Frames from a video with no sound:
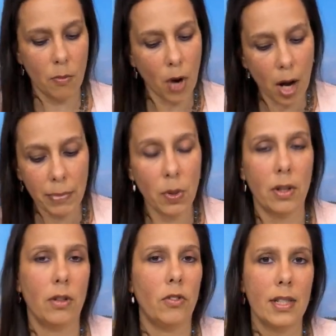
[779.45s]
It might be one
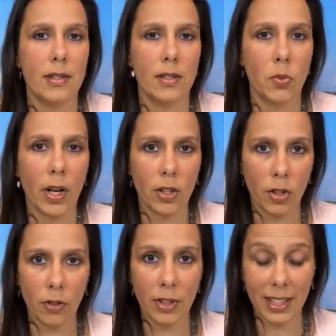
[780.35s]
of the reasons why you're
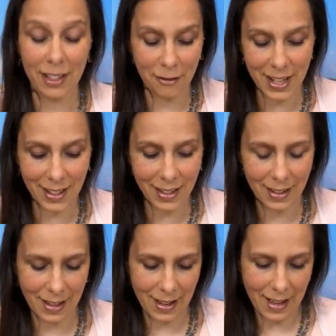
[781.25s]
not feeling ready,
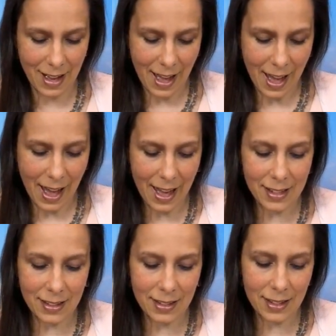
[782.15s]

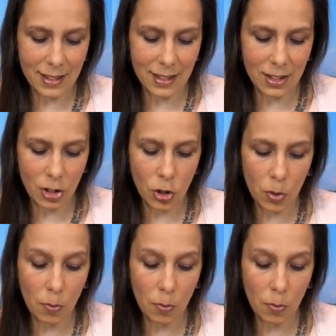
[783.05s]
and you